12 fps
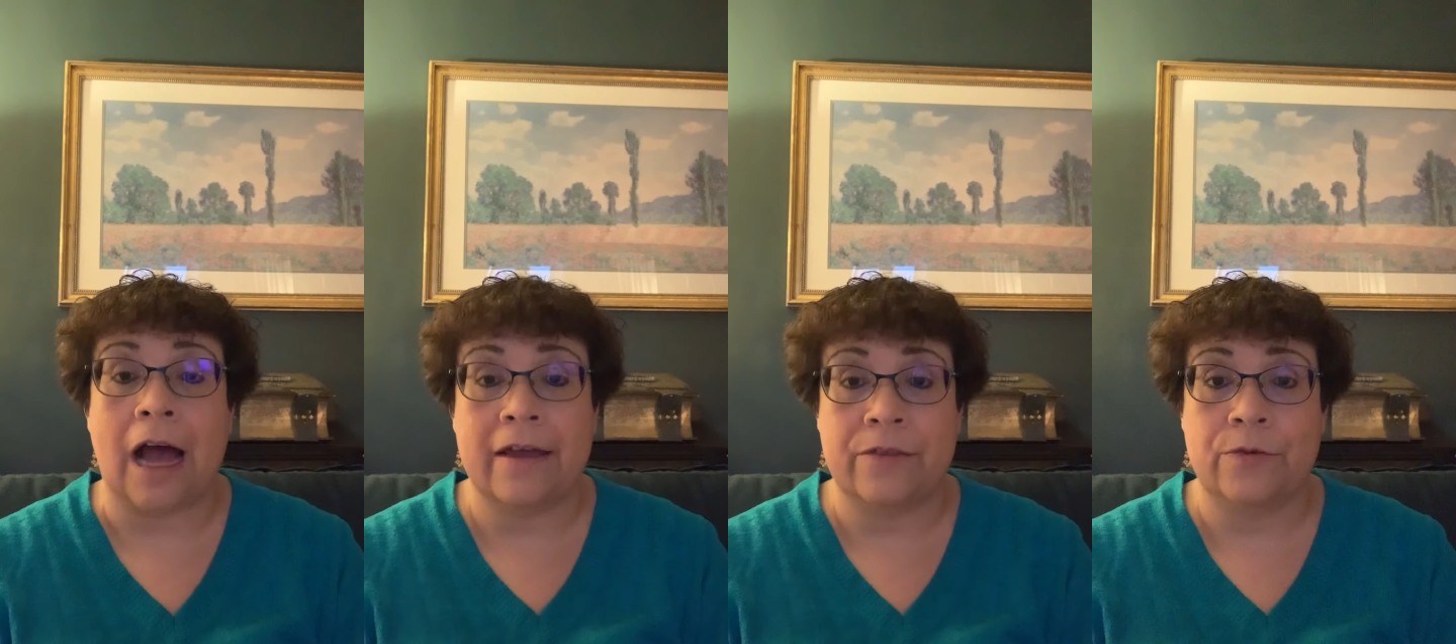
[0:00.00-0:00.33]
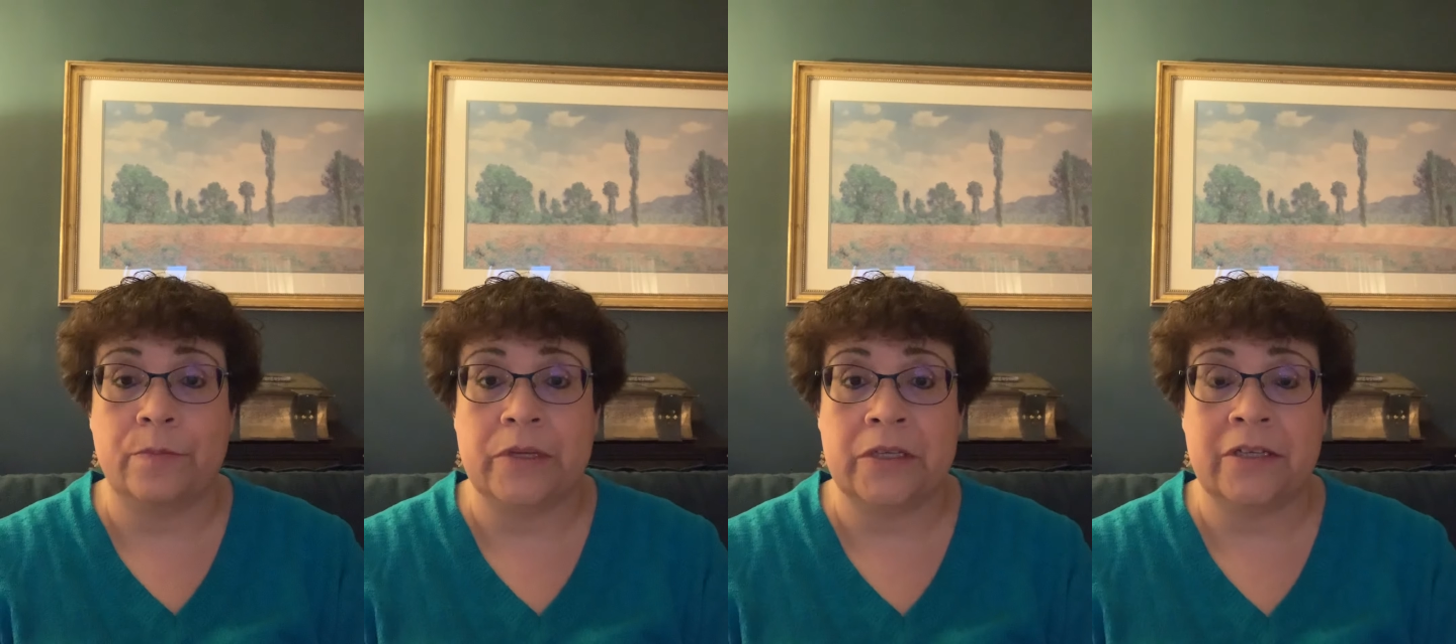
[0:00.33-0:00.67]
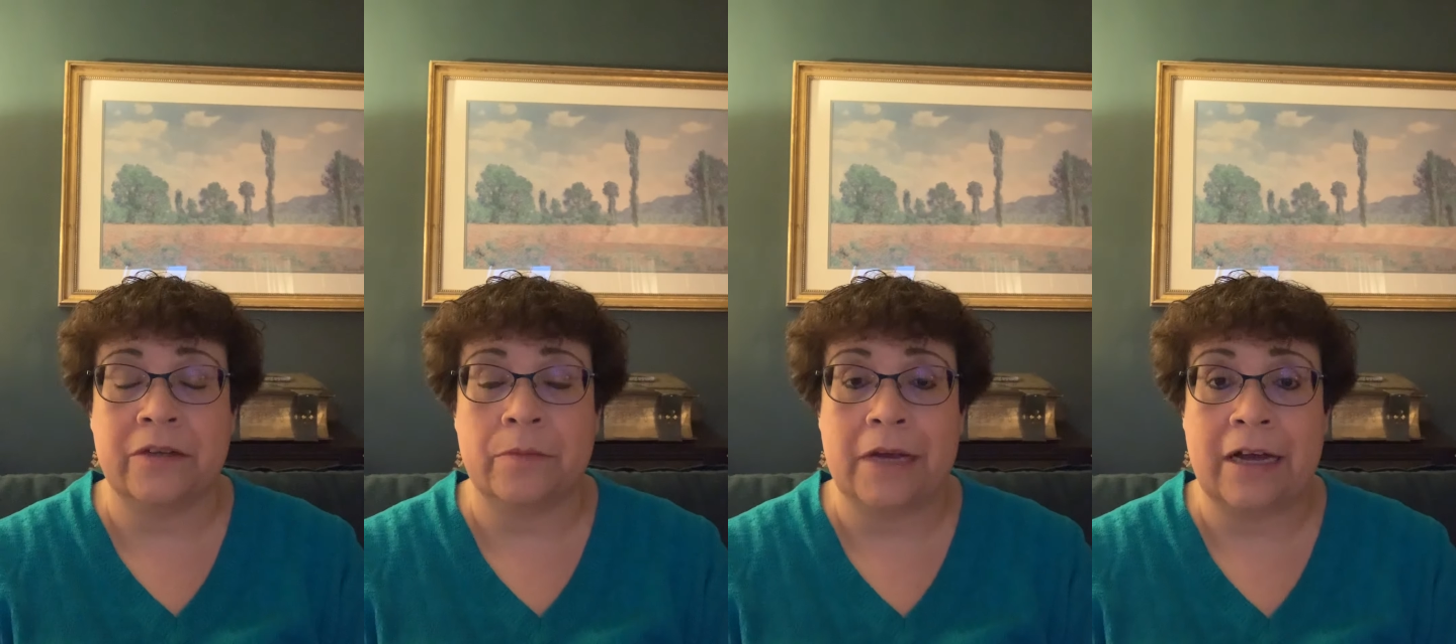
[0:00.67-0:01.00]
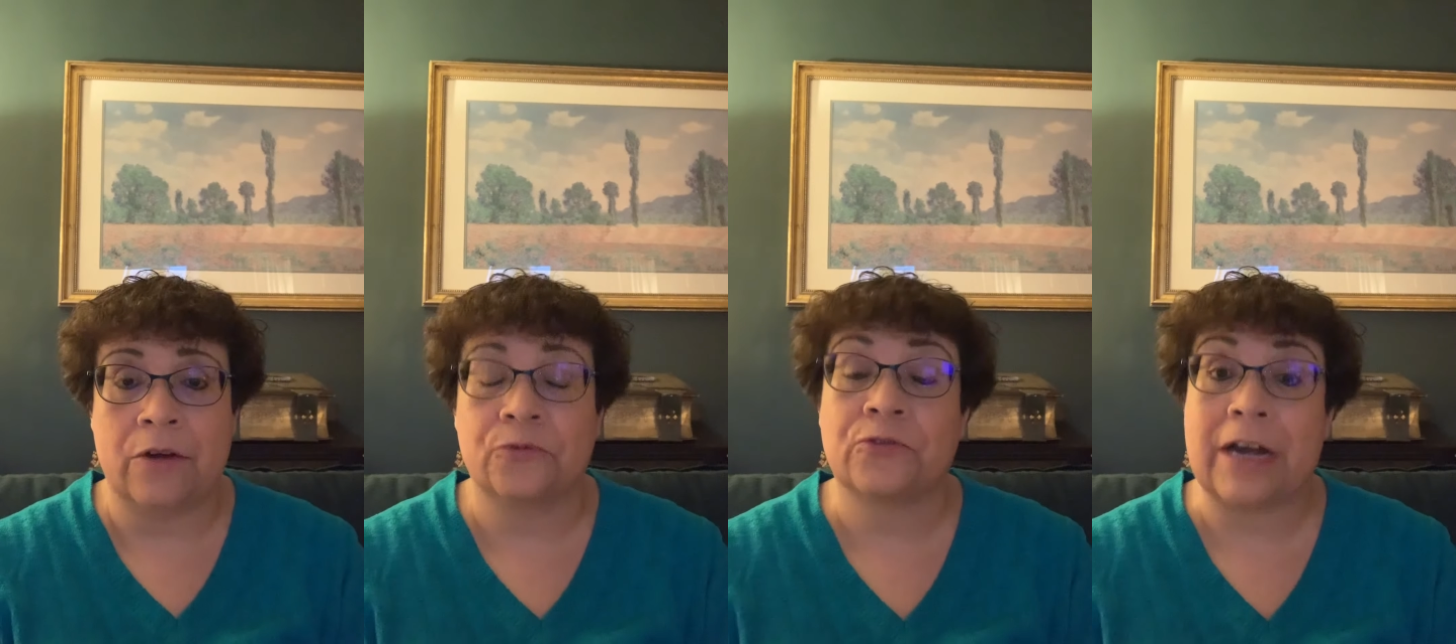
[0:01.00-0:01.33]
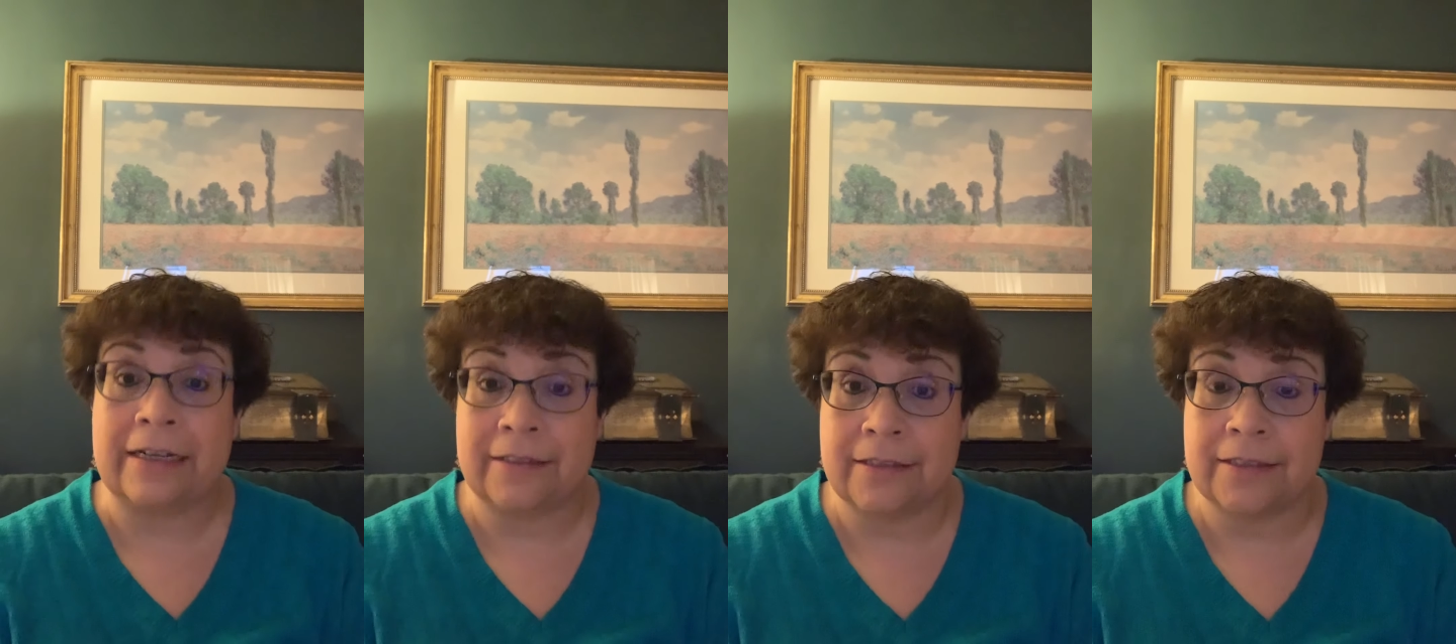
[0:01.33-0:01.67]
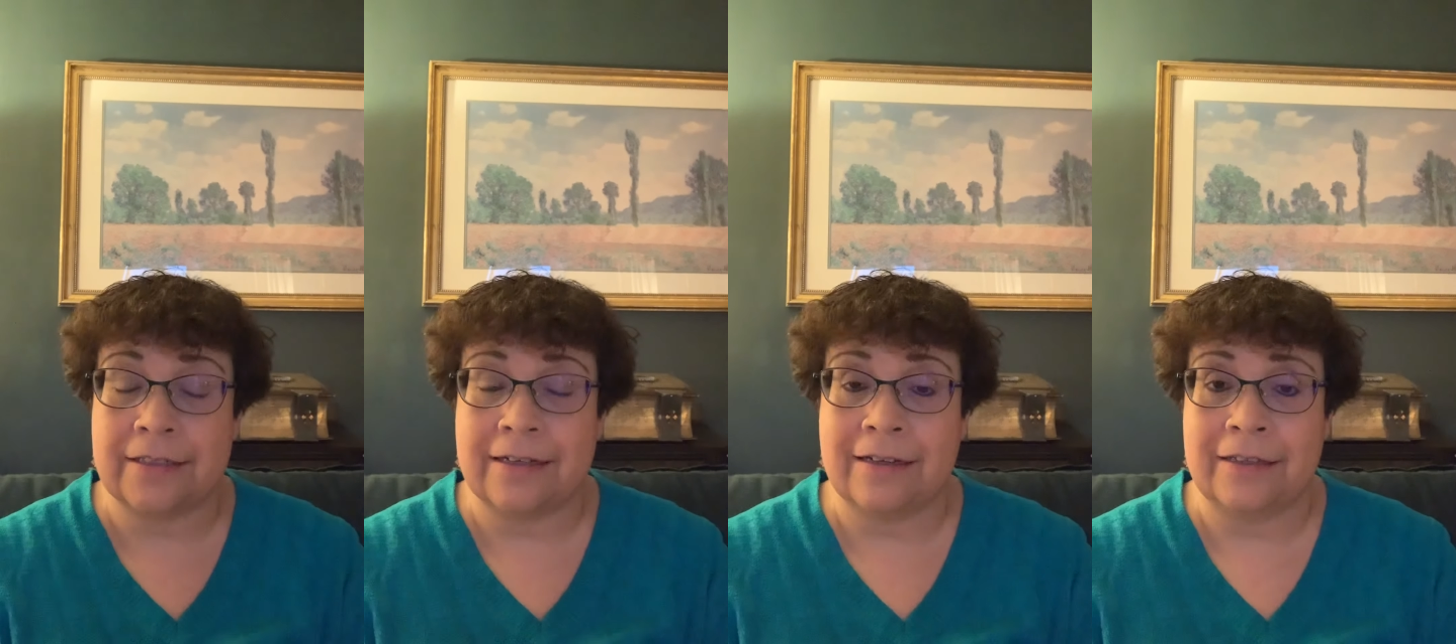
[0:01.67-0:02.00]
either be about
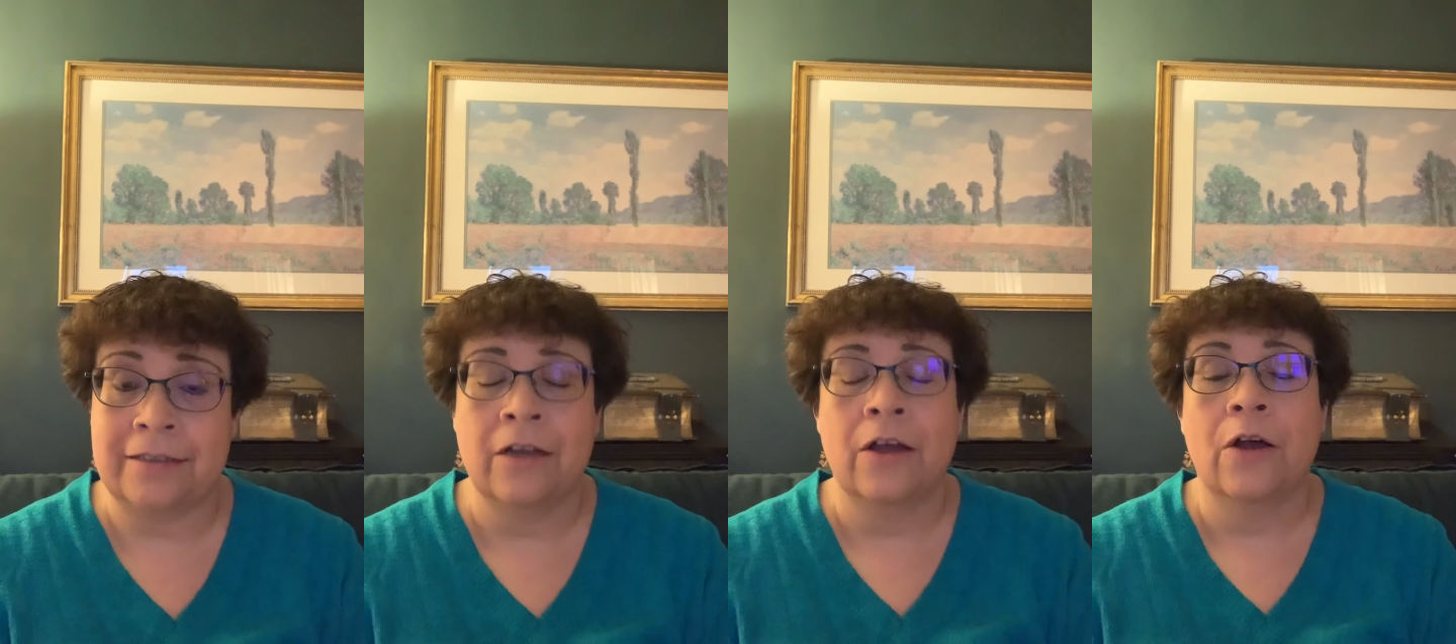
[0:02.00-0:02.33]
Frankenstein,